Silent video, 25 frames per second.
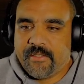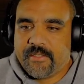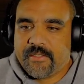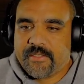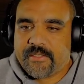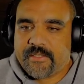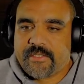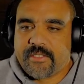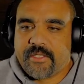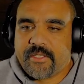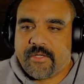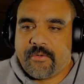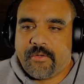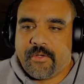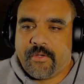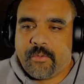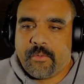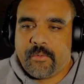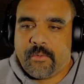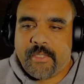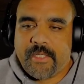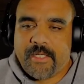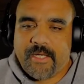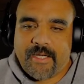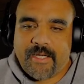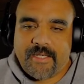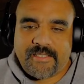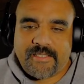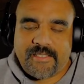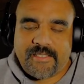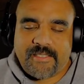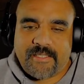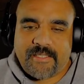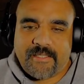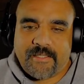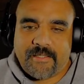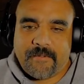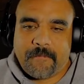So it would be nice
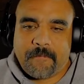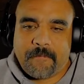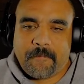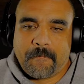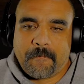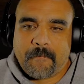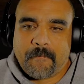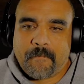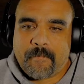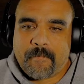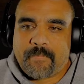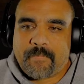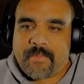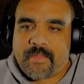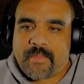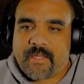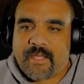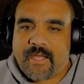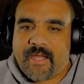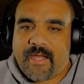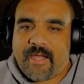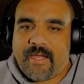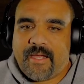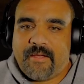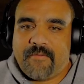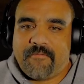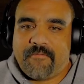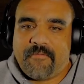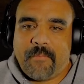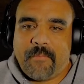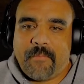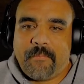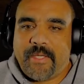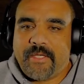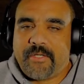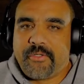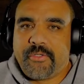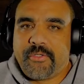to have a
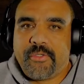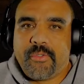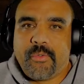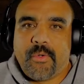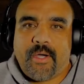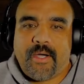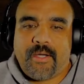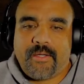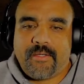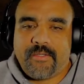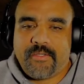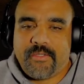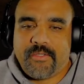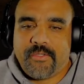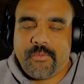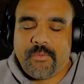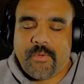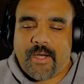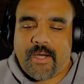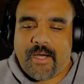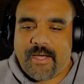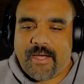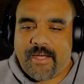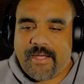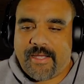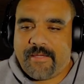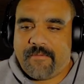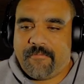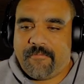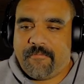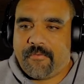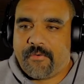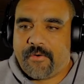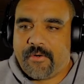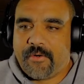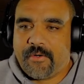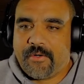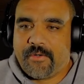better UI
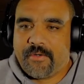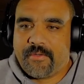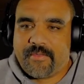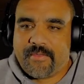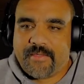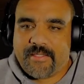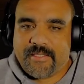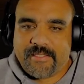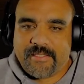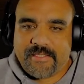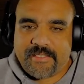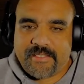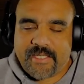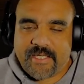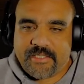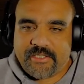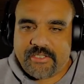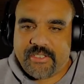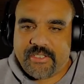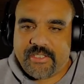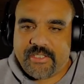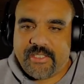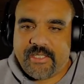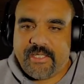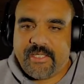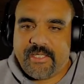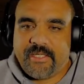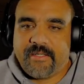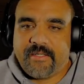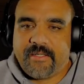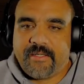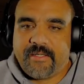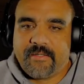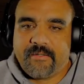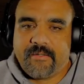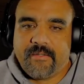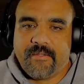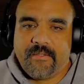for this section
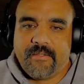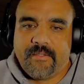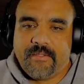here